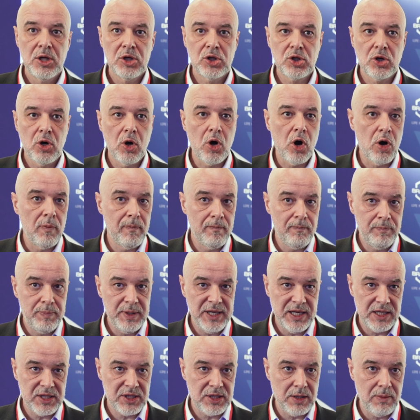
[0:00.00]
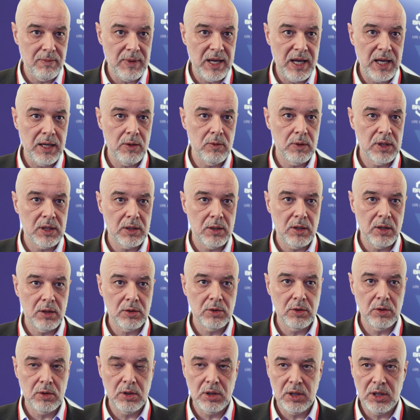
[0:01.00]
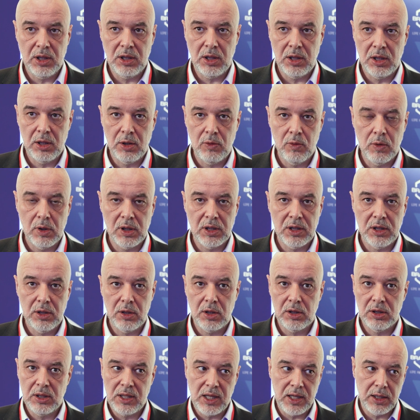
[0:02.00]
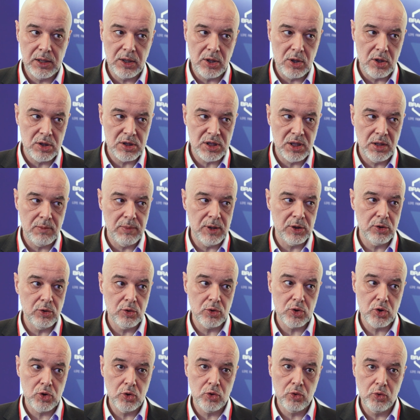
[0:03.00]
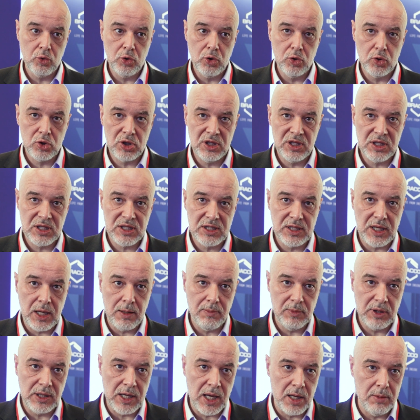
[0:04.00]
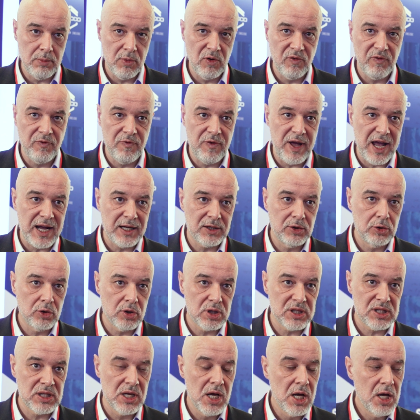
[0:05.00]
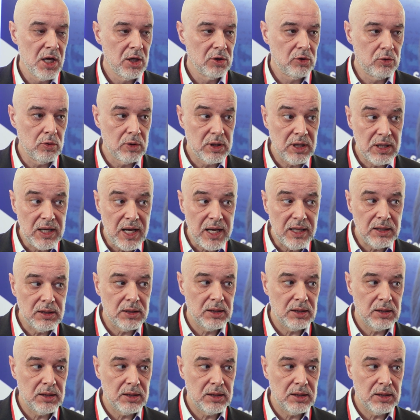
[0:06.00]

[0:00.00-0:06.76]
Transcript: So on PSMA, we are not only uh, working on diagnostic, but also to use the same time of vectors to create